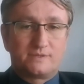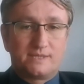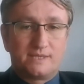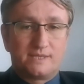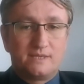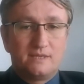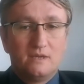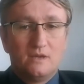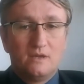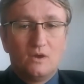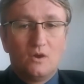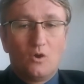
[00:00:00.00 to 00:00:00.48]
the
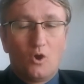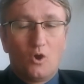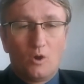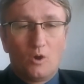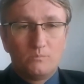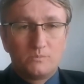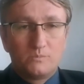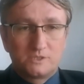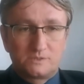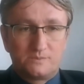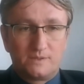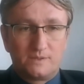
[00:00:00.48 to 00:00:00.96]

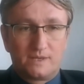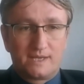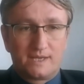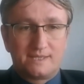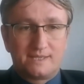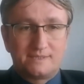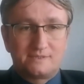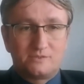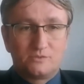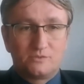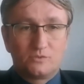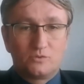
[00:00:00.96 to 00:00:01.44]
ombudsman,
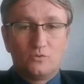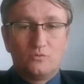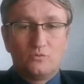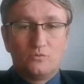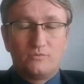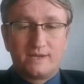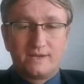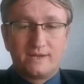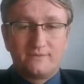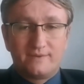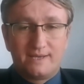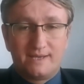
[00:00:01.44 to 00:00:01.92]
as you know
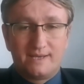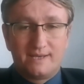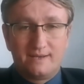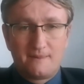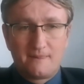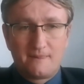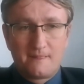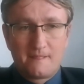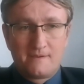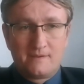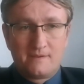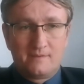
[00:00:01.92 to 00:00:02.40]
very well.